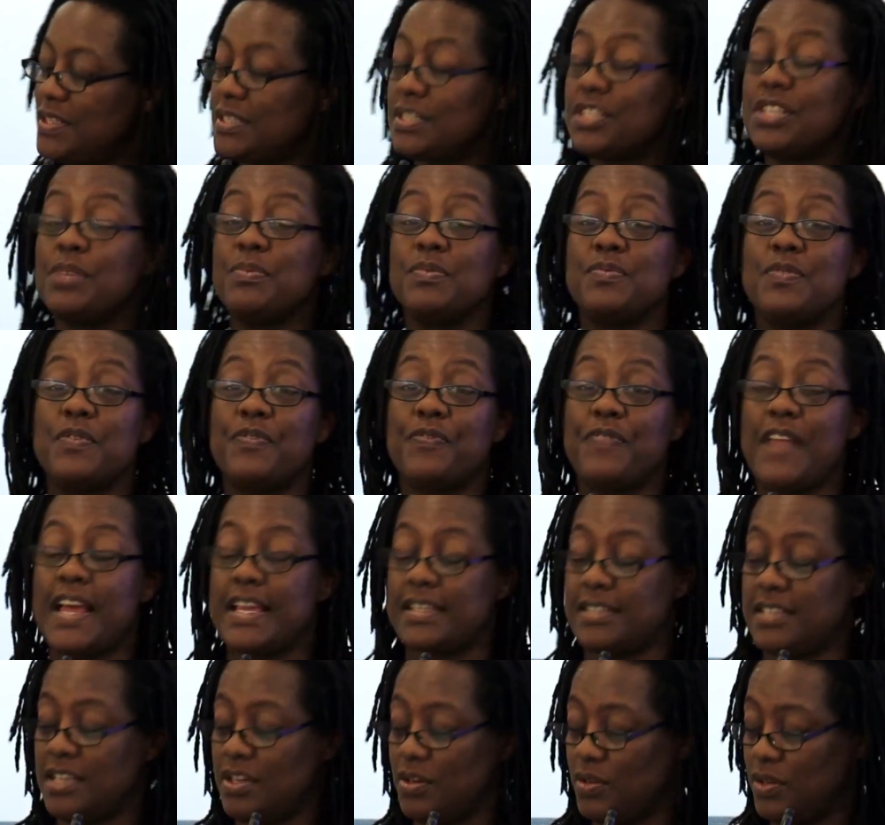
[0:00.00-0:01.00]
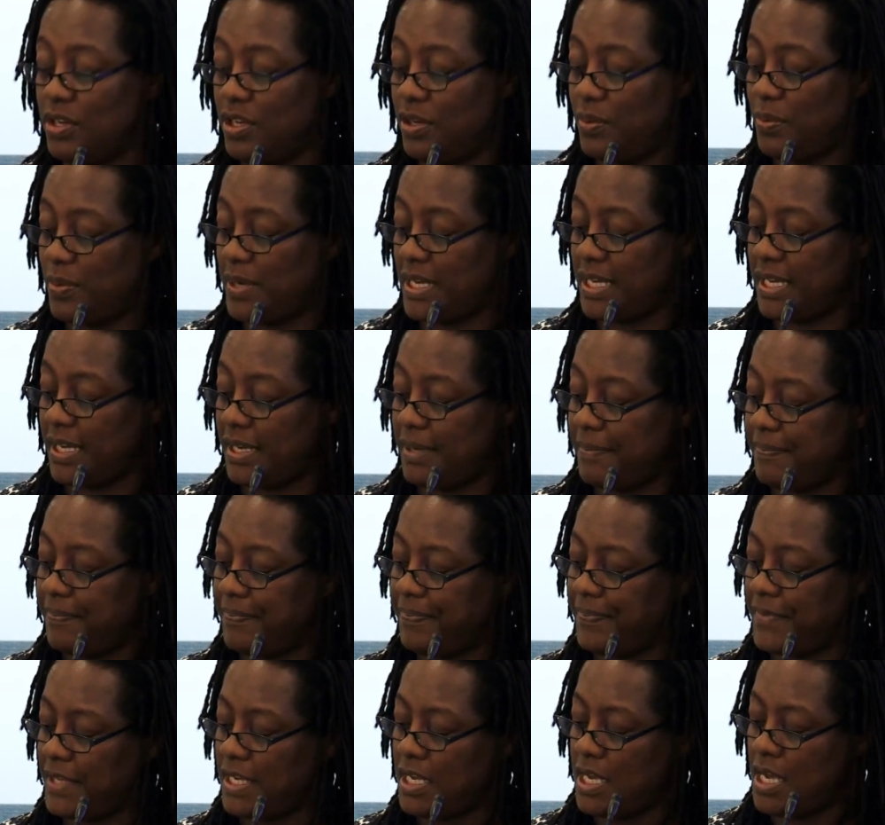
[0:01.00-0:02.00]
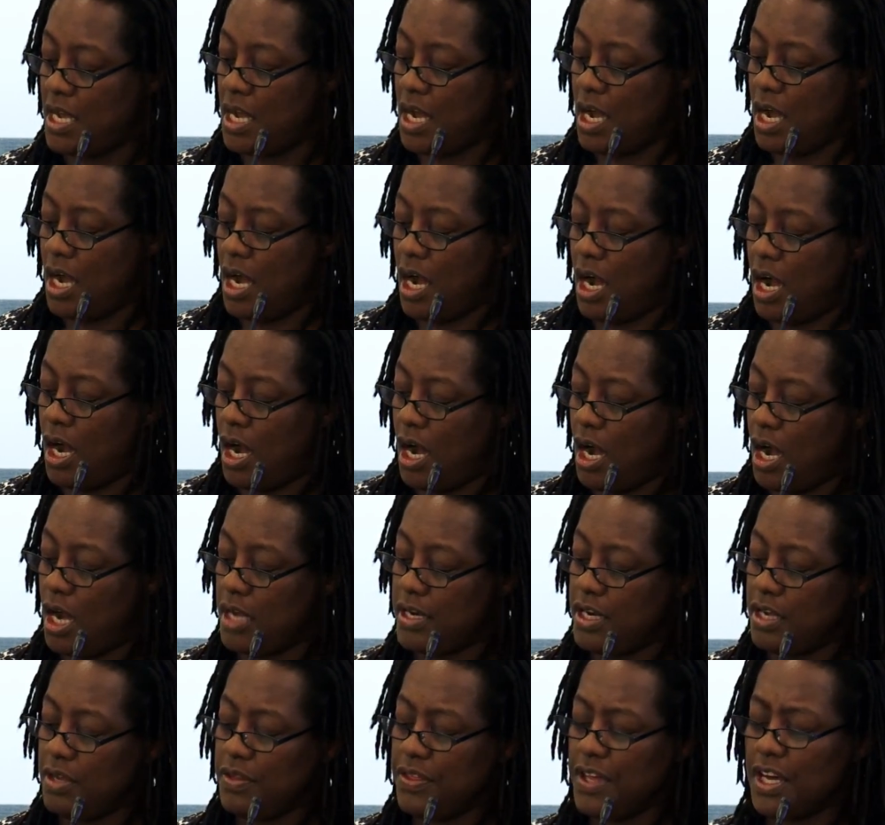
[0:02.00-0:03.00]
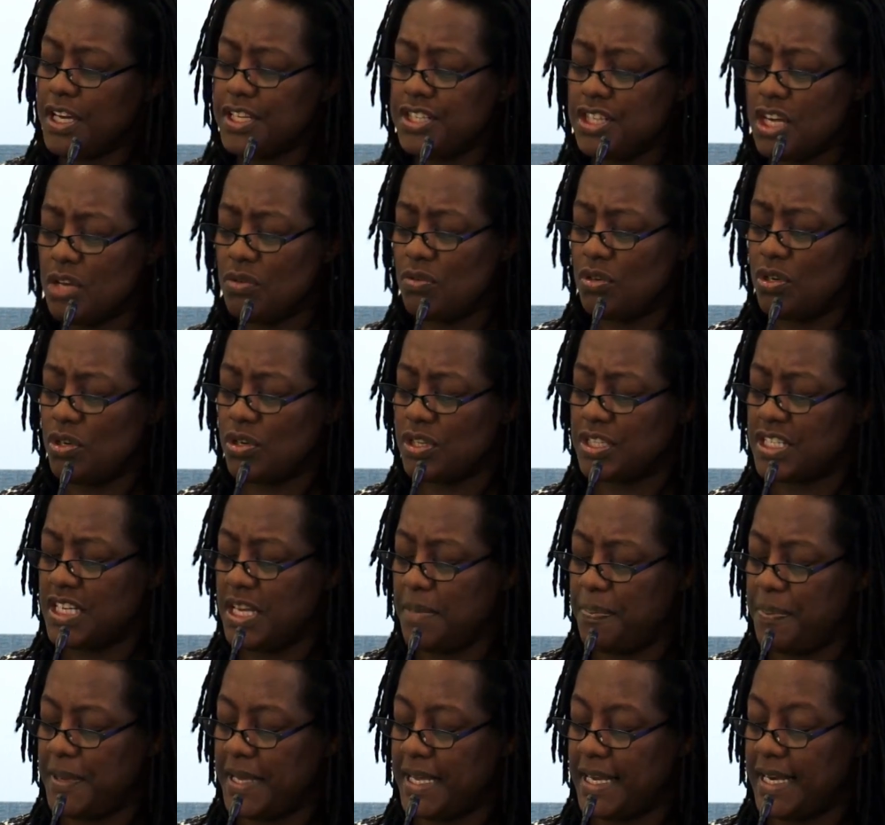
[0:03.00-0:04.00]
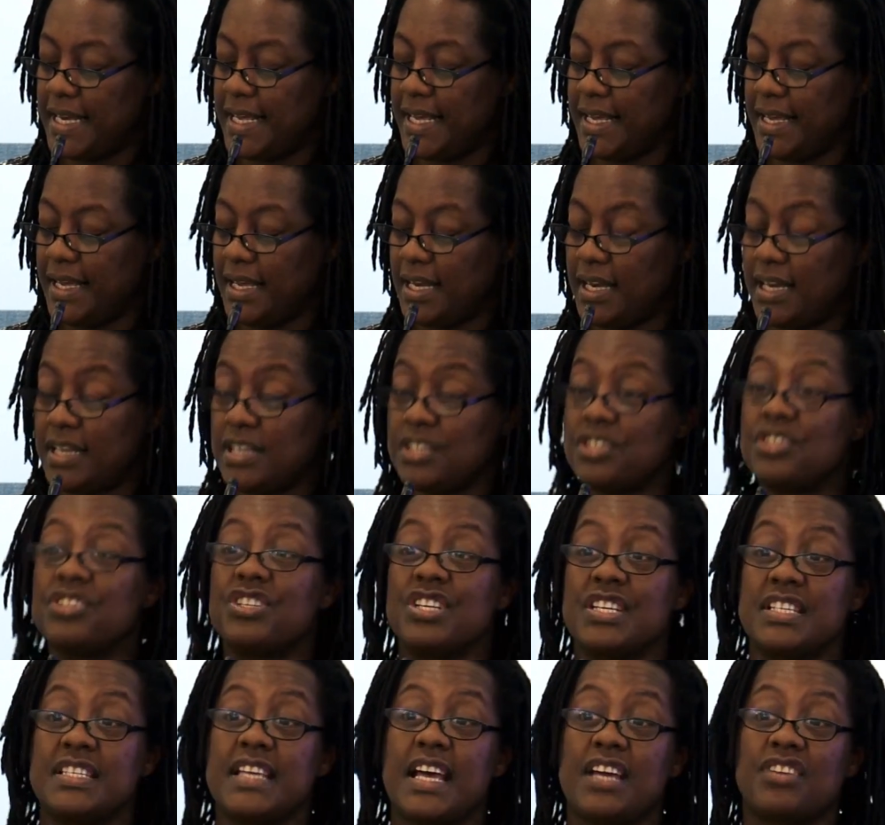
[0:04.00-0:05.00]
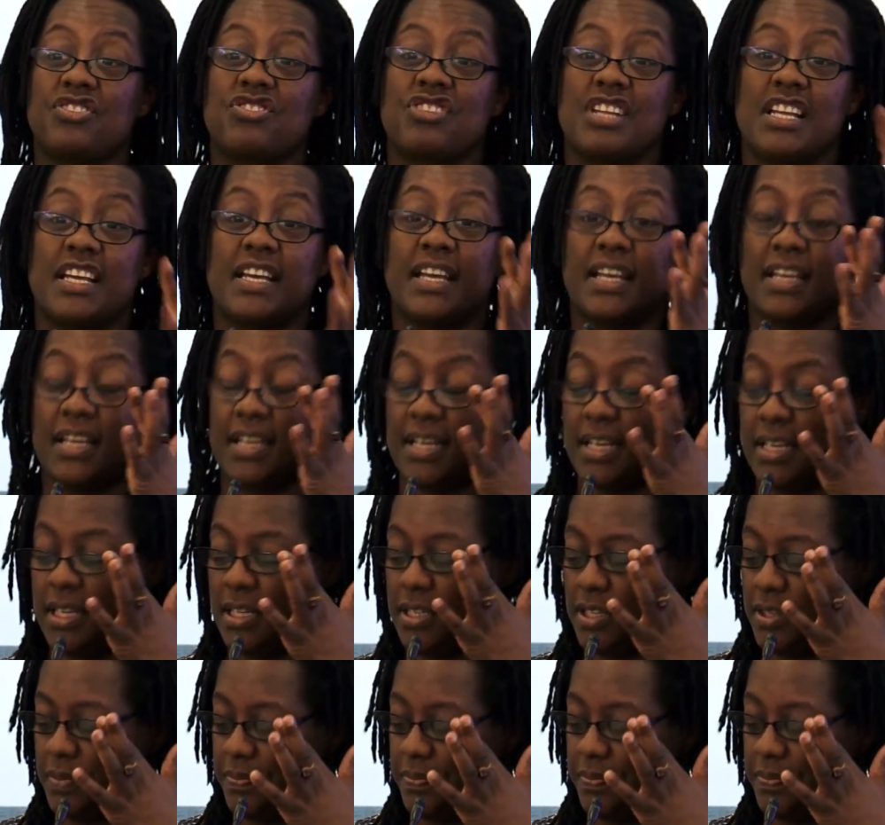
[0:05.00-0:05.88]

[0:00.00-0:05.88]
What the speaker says: she was reflecting on her week. I know that I don't look typically English. She is actually English.